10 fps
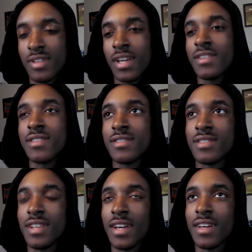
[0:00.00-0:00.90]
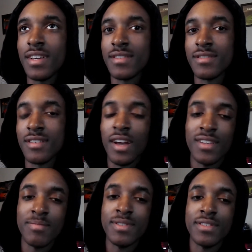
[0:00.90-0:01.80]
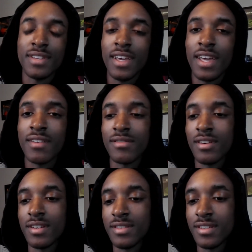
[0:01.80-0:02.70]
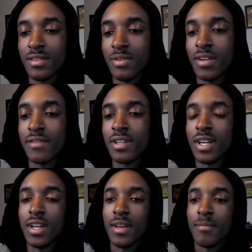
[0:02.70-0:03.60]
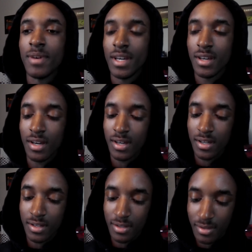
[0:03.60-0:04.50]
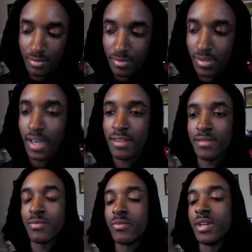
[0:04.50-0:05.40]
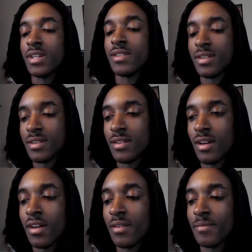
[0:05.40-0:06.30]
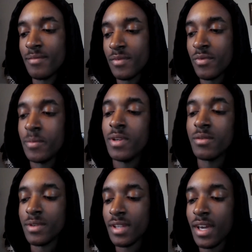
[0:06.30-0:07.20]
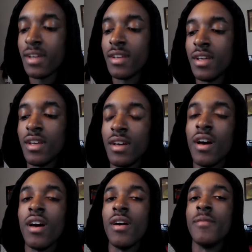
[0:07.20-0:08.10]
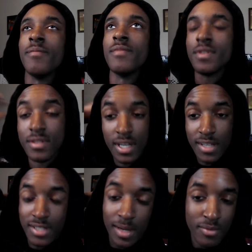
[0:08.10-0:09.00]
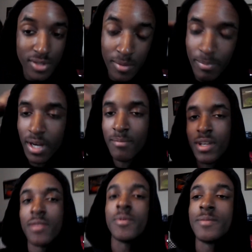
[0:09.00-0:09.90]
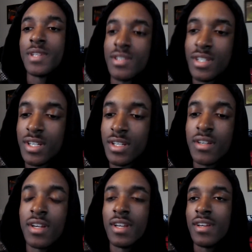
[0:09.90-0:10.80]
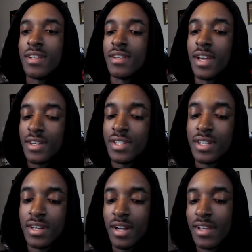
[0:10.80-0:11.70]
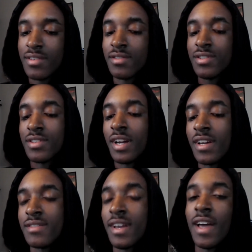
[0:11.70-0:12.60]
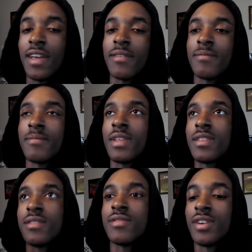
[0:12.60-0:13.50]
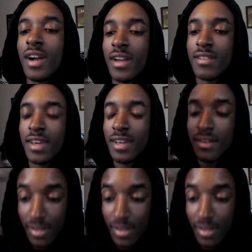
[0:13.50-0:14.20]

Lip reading: guess the Godspeed just can't handle the RSX or whatever. But that's what we'll be doing with that. Like I said, I'm doing the bare minimum this year. Next year, I told you guys, I am trying, I